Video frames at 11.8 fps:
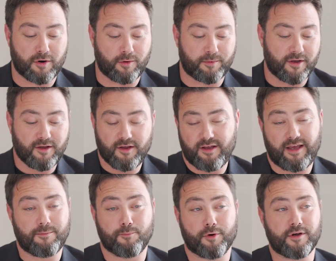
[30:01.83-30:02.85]
mob
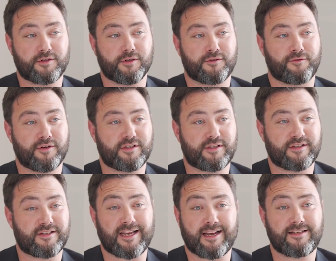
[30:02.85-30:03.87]
in Brussels, for
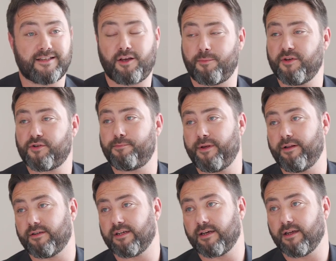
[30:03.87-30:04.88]
instance, attacks the Commission
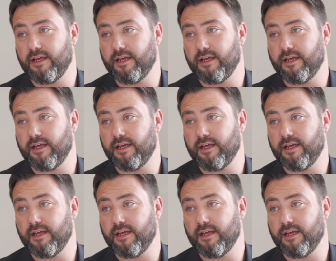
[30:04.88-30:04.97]
building.